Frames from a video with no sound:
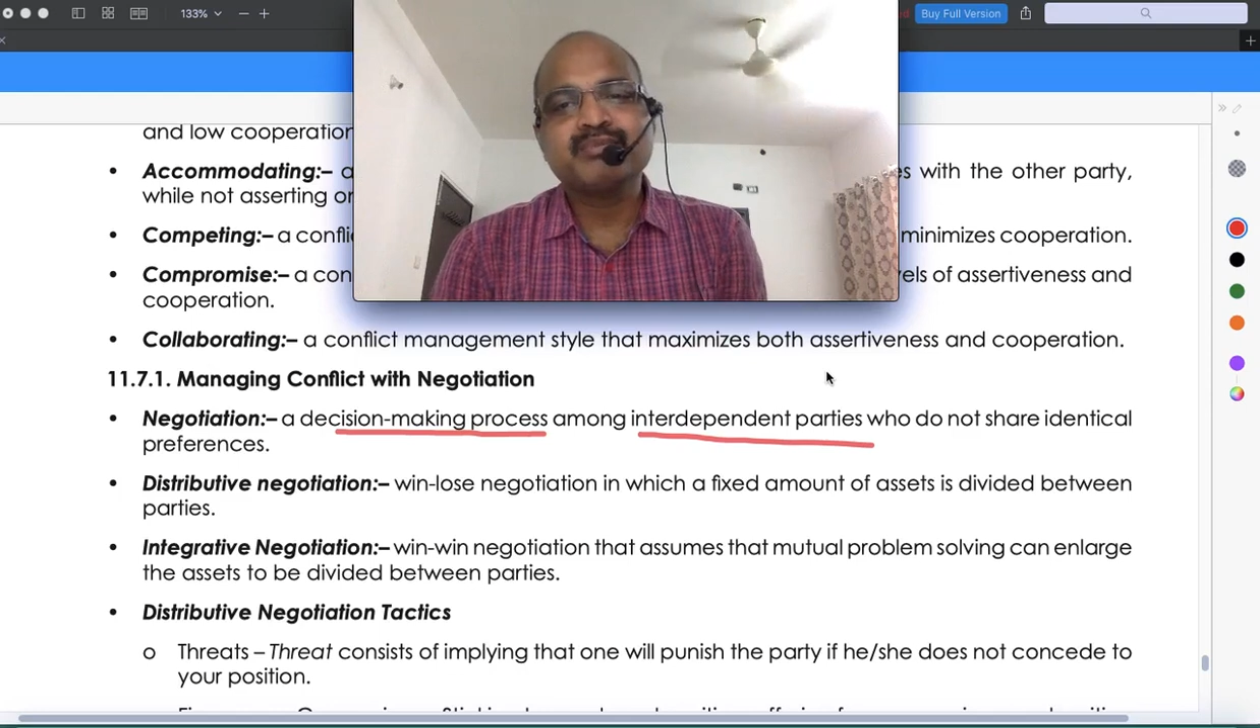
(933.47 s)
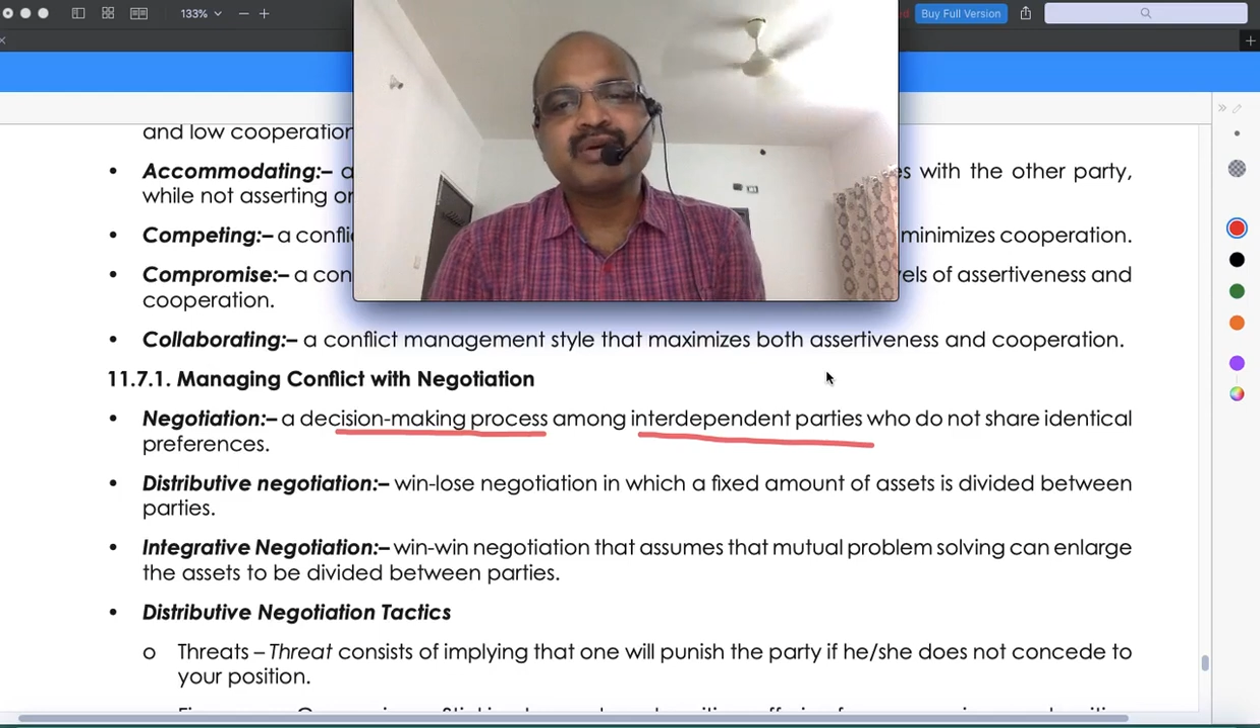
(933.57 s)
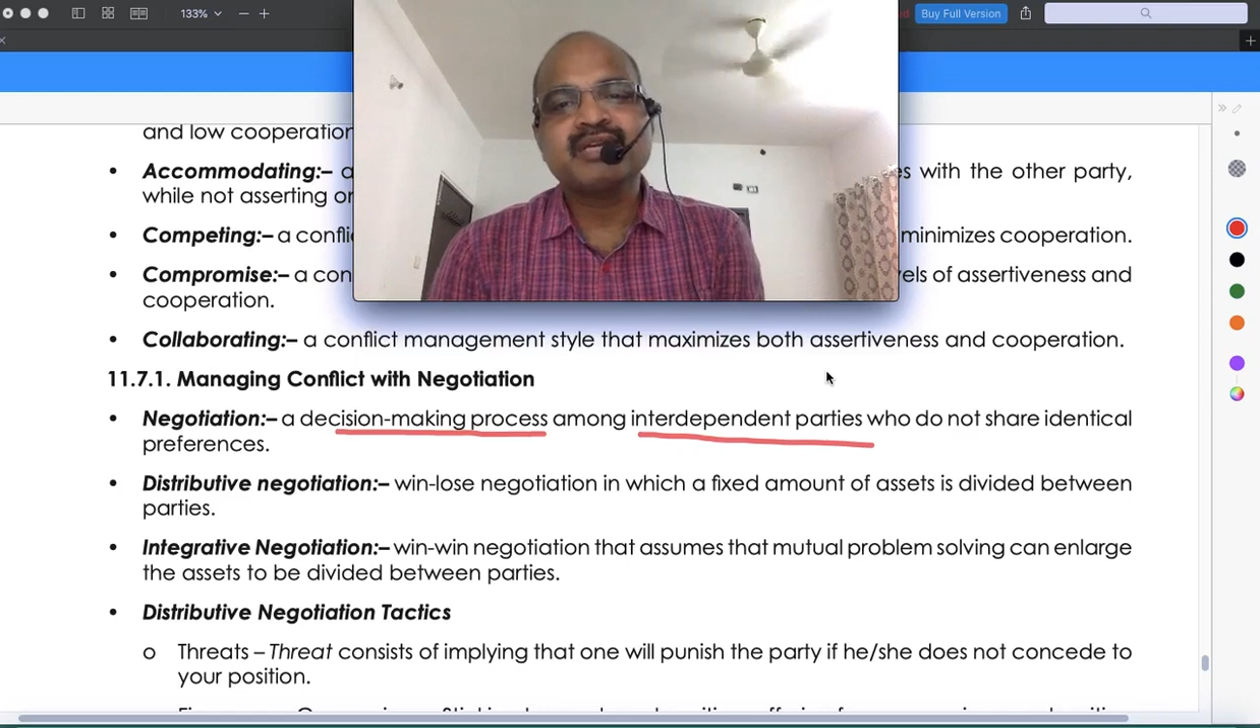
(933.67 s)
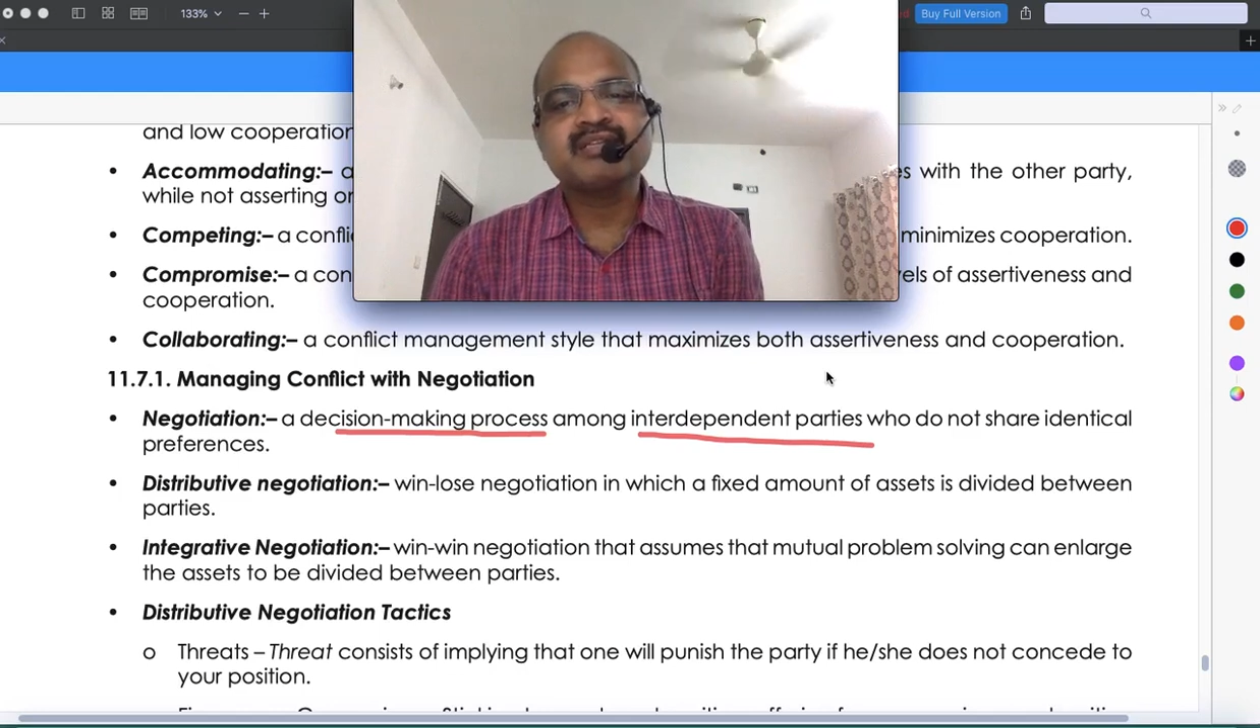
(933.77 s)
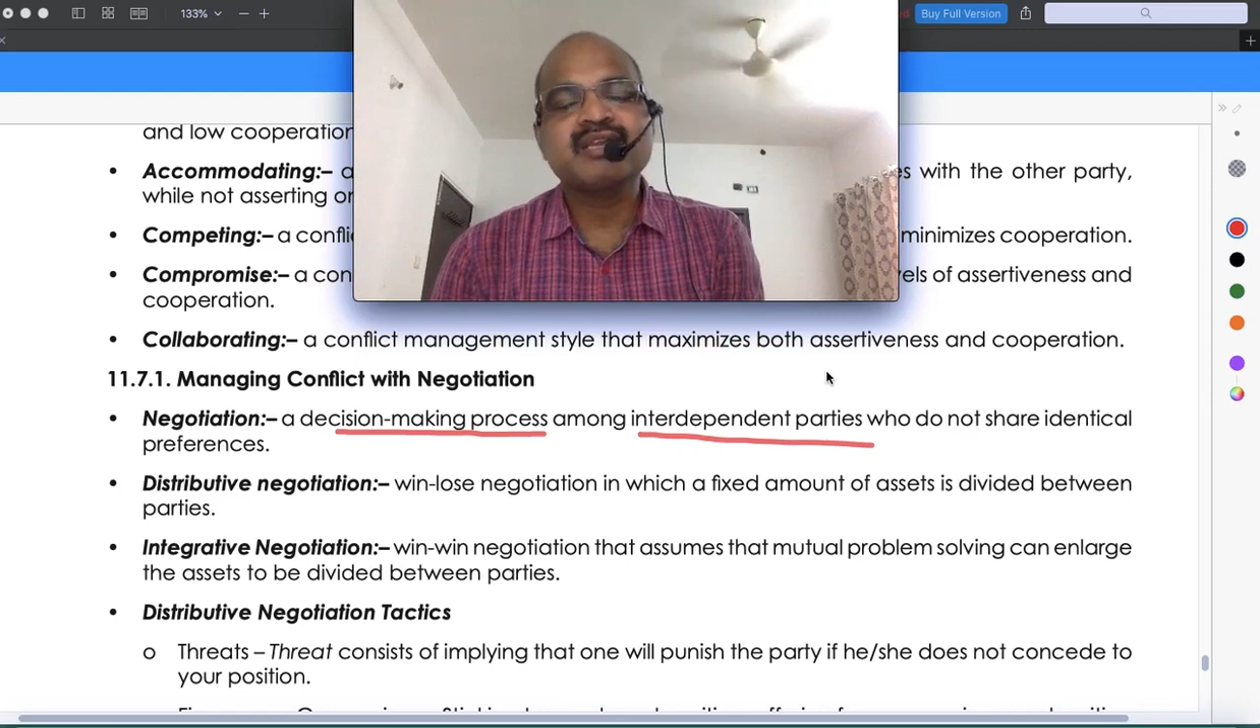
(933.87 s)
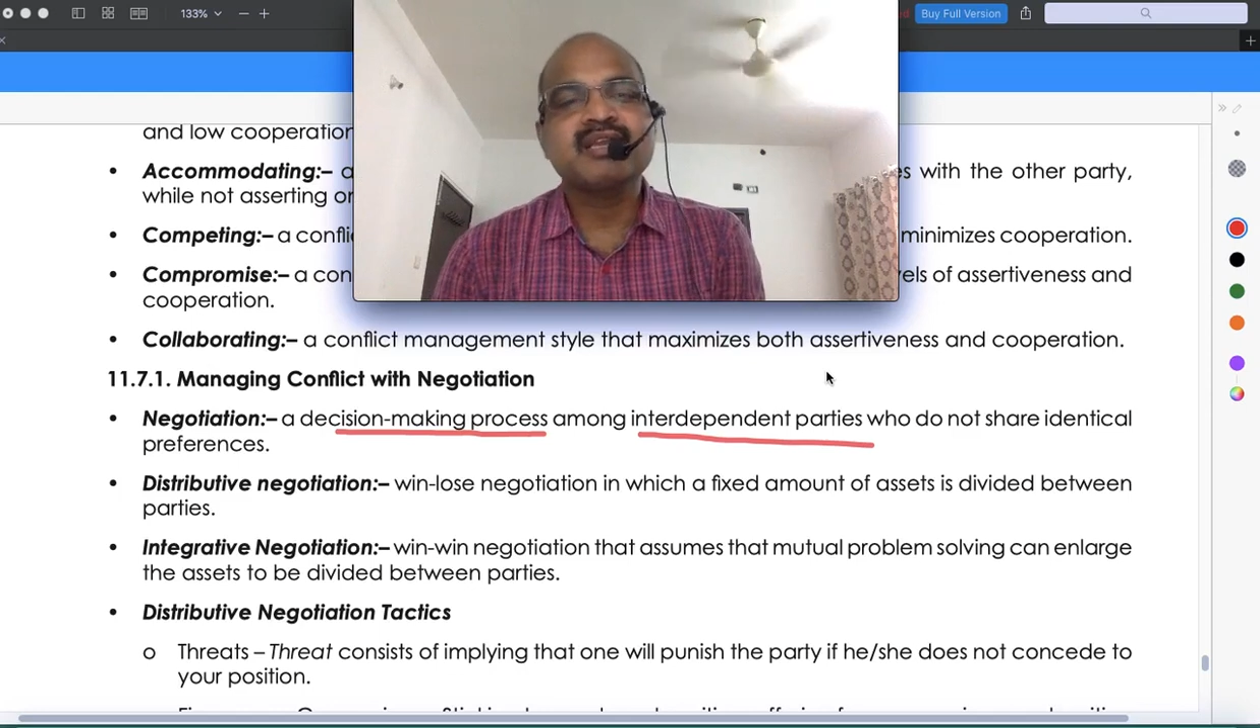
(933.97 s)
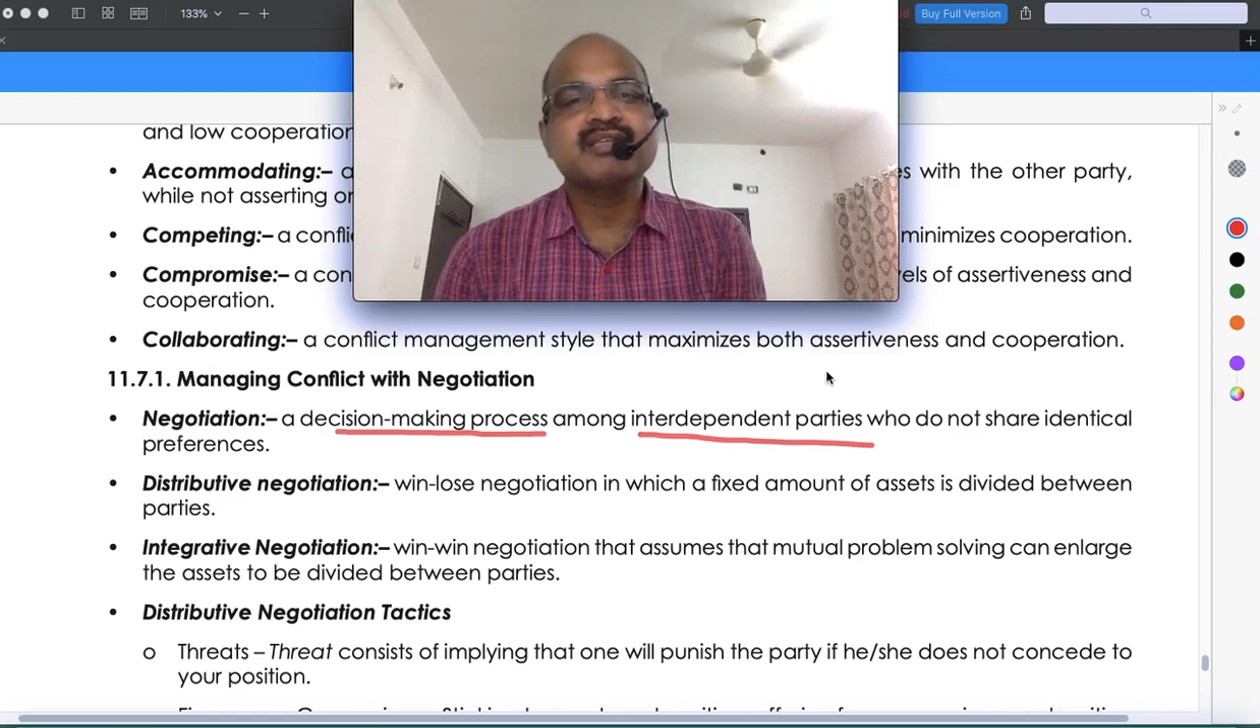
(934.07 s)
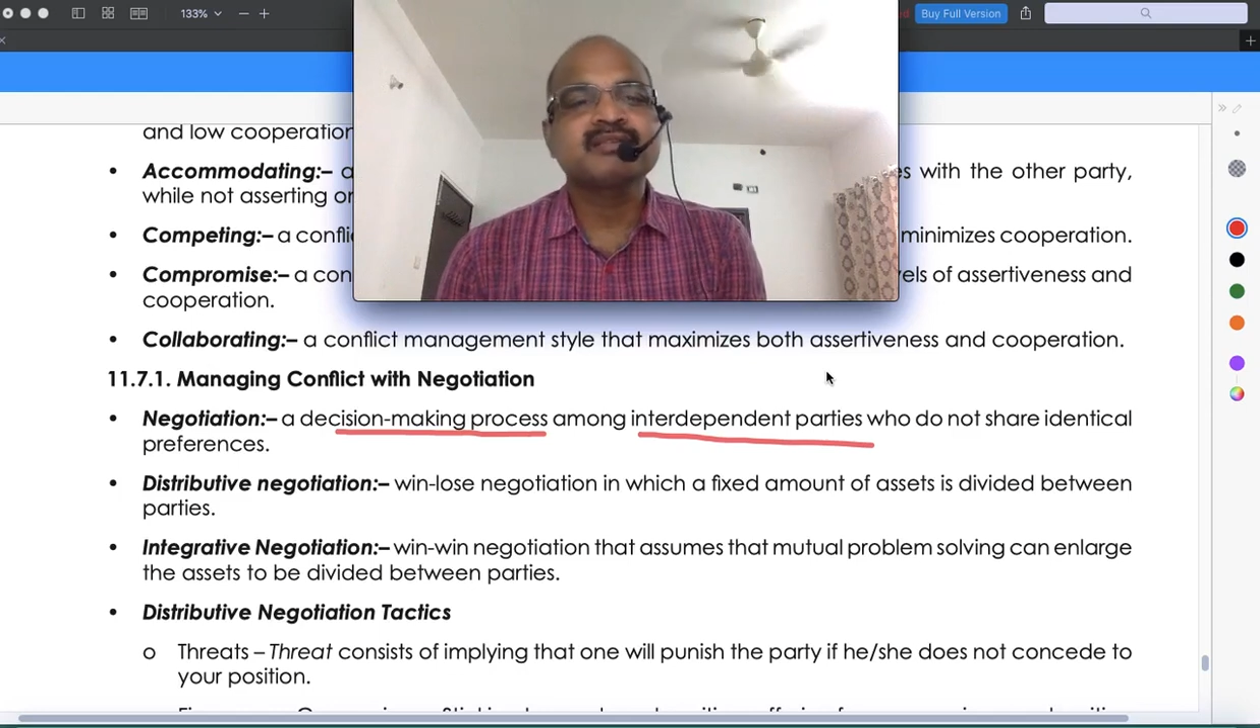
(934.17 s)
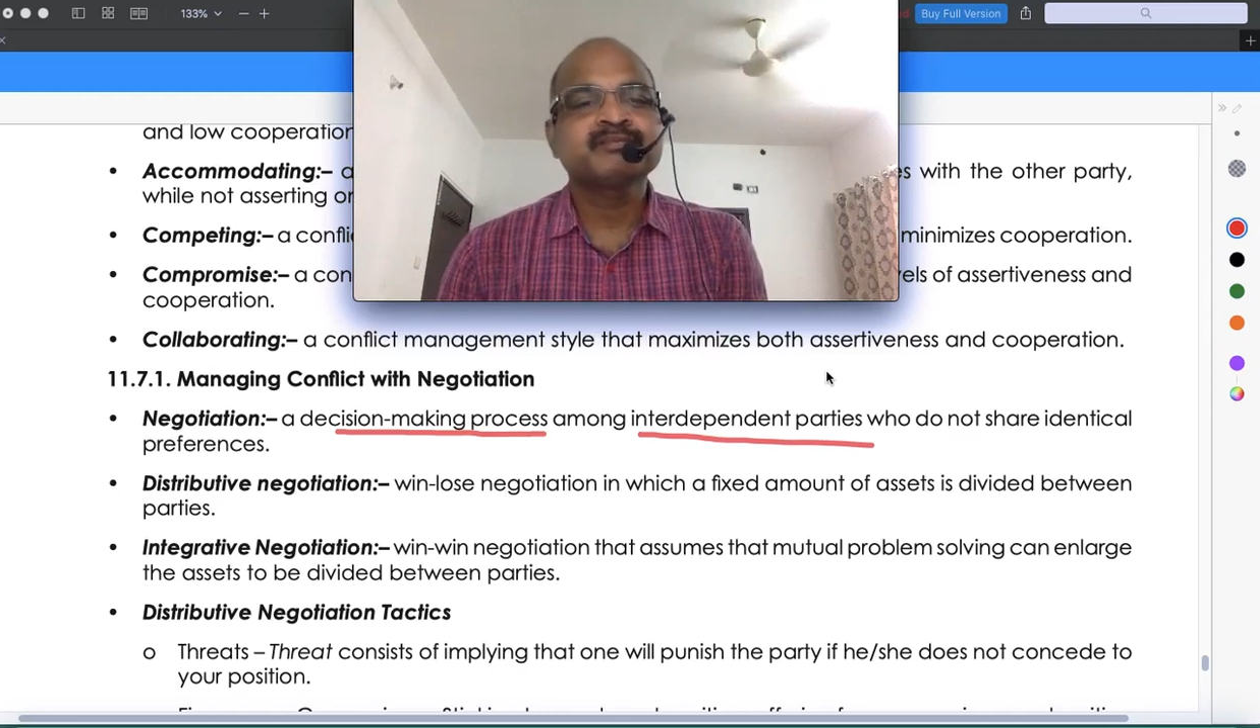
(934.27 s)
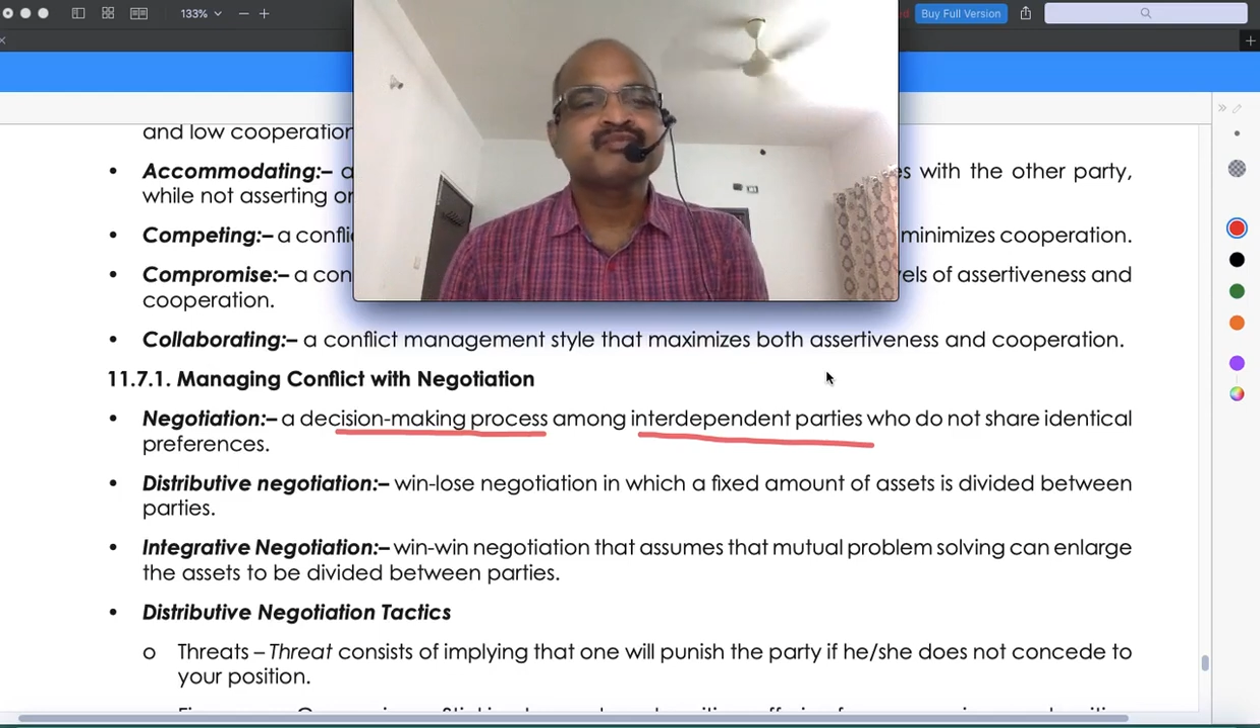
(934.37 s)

important thing is